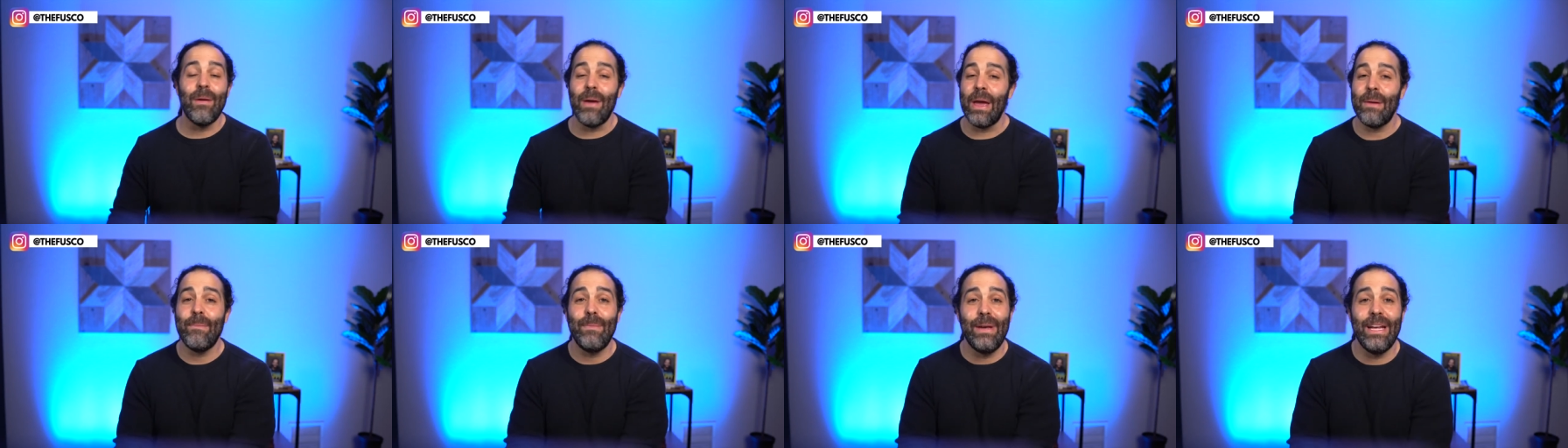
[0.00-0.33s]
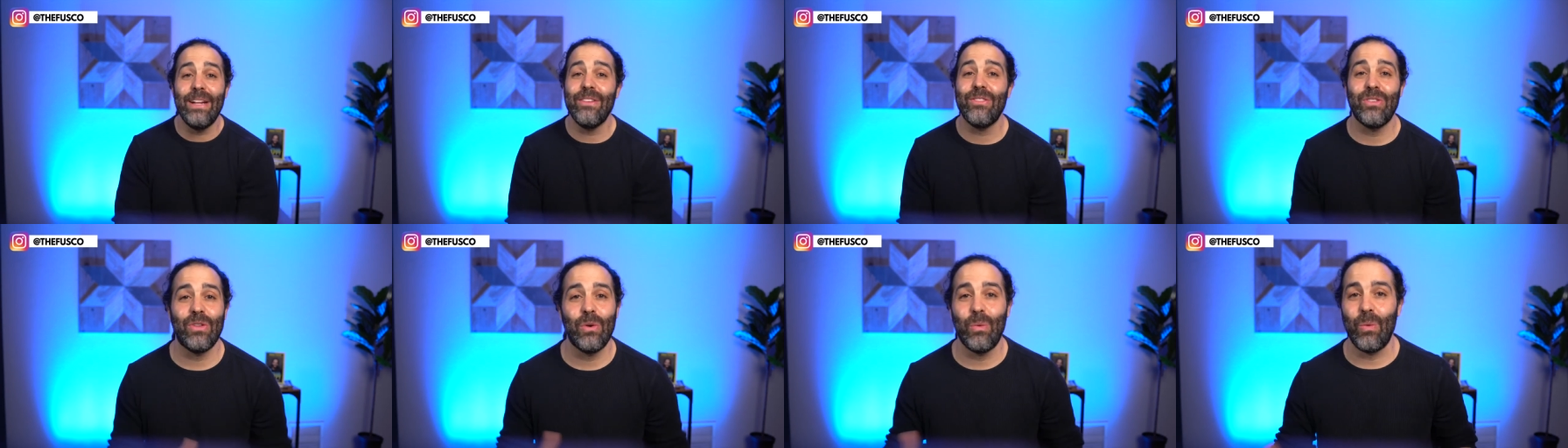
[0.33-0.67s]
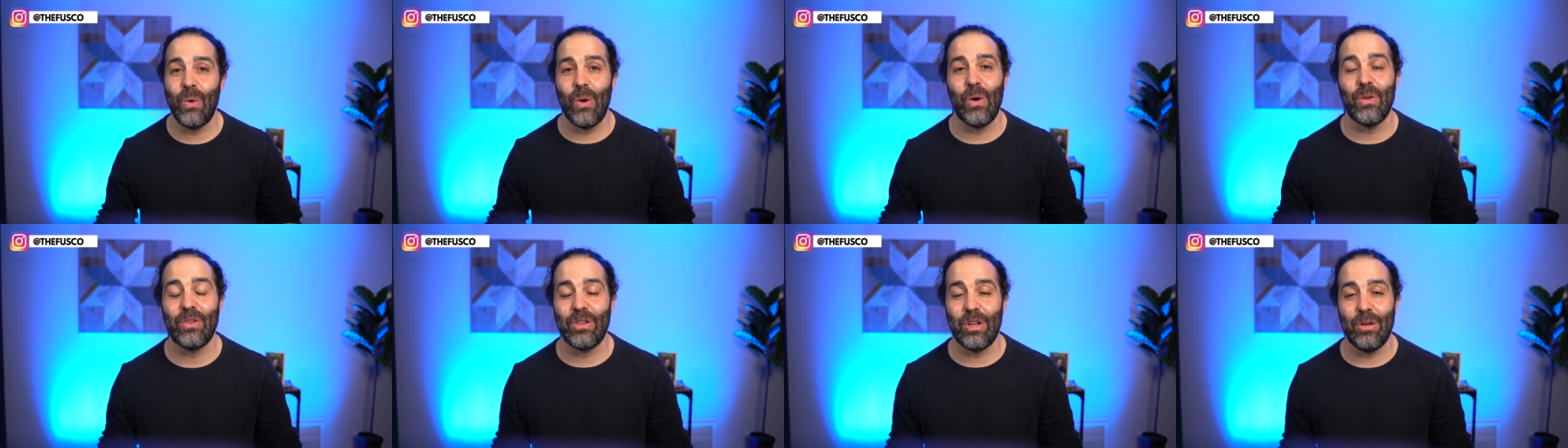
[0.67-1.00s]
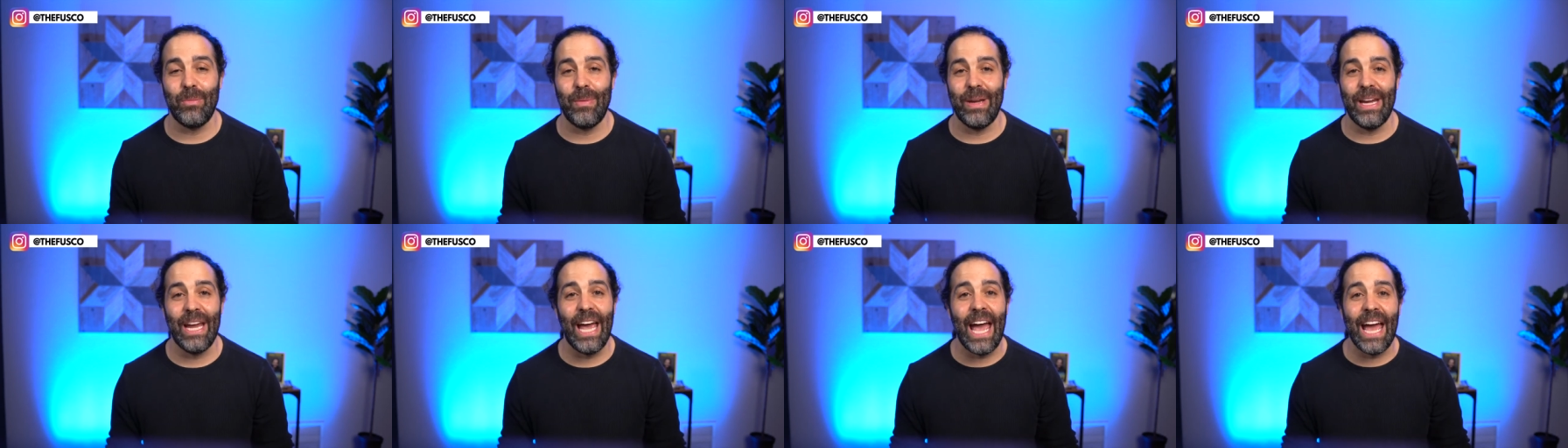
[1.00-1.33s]
It, it means the world
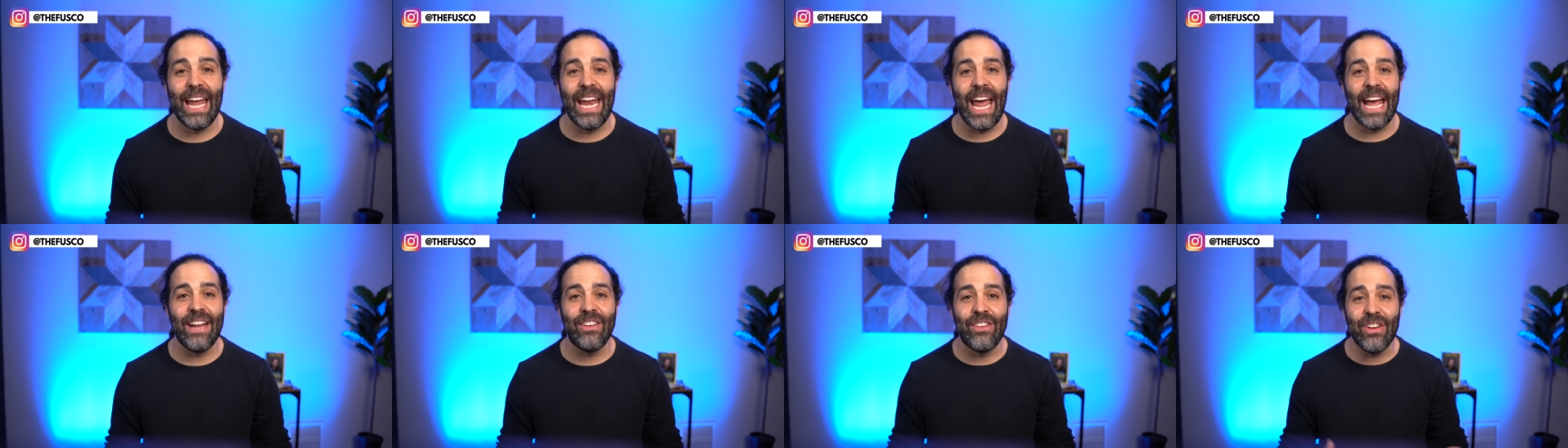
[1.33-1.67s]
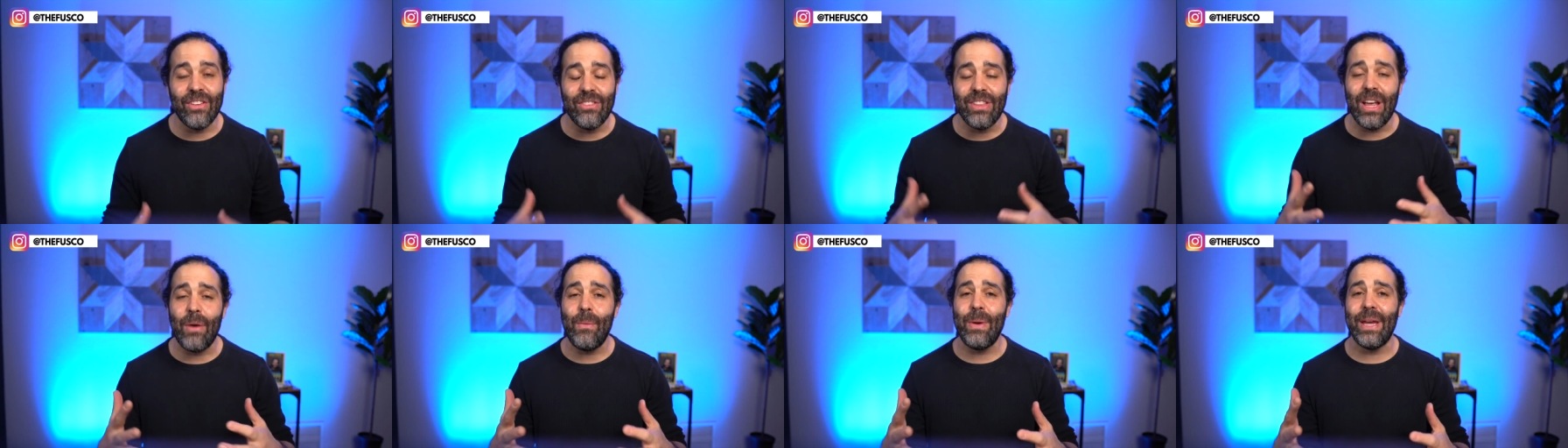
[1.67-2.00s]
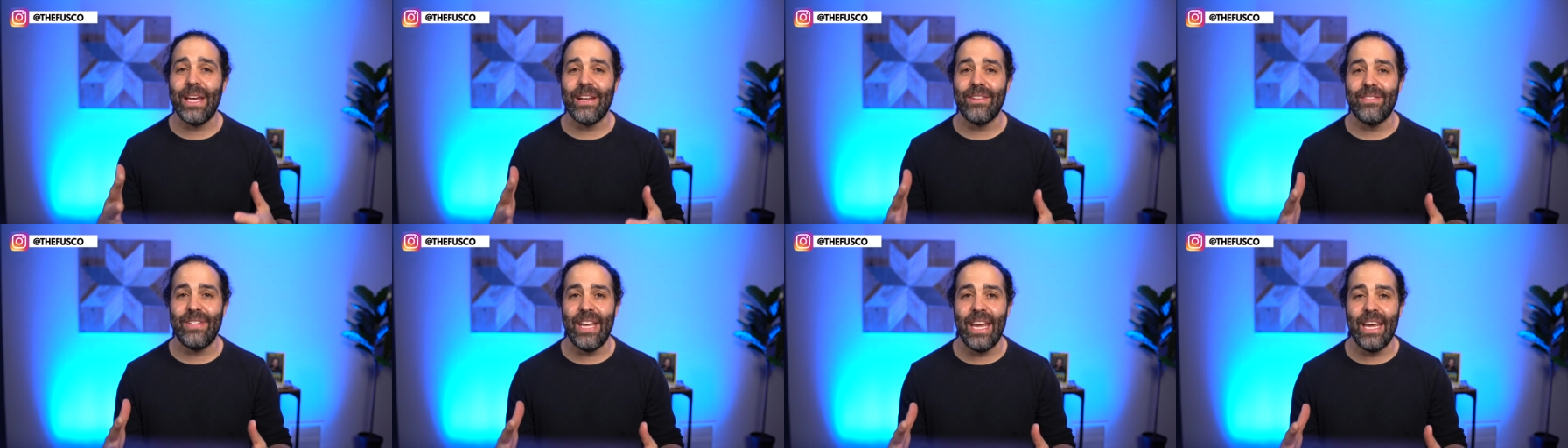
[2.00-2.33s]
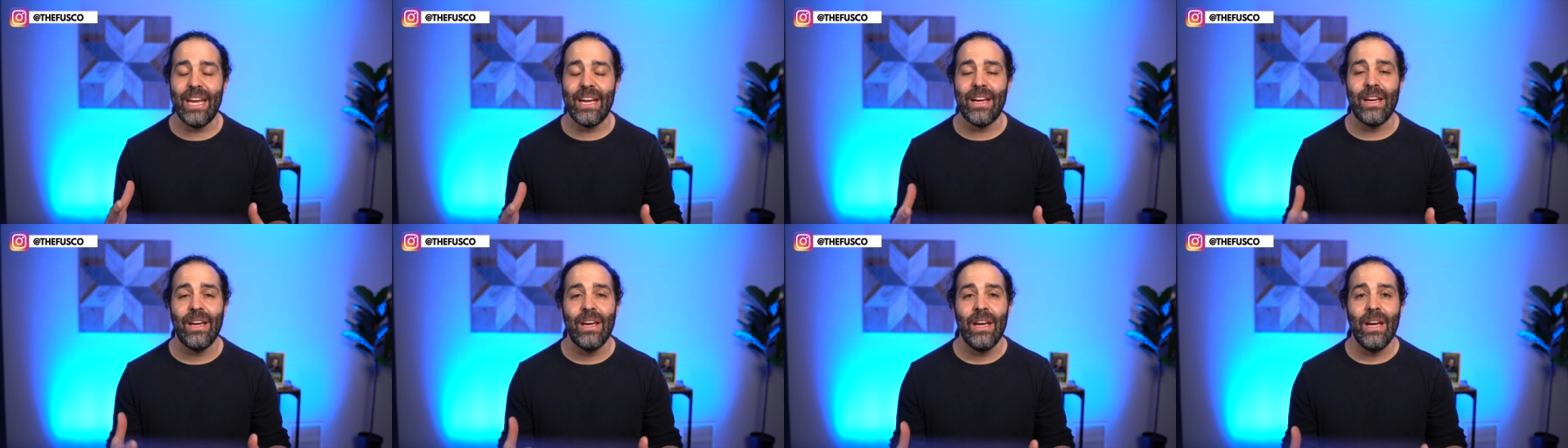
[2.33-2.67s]
to me, and, and just that we can
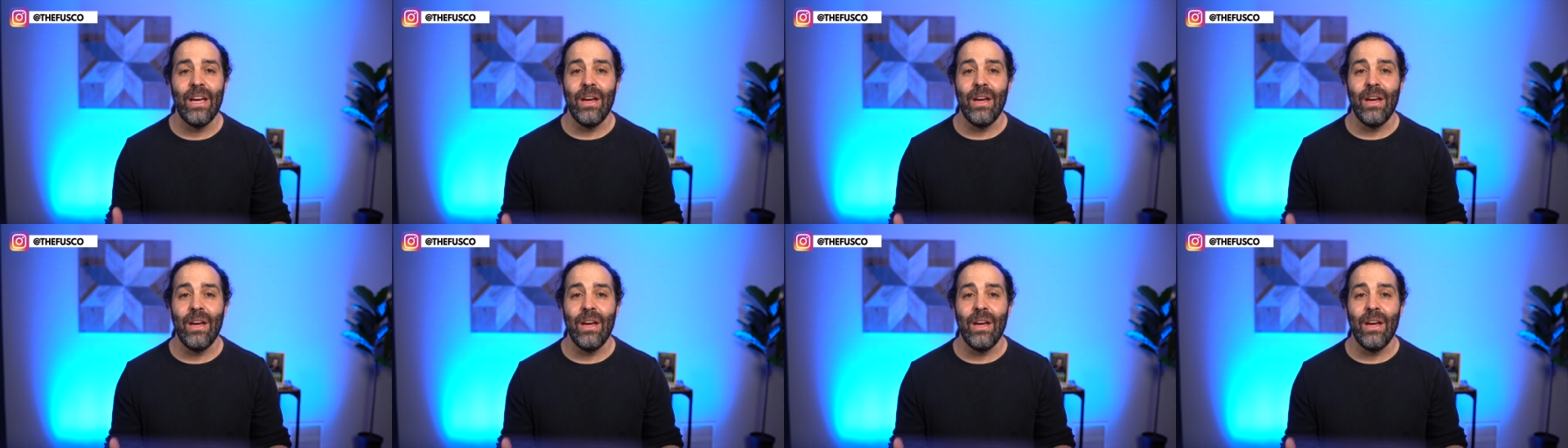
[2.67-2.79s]
take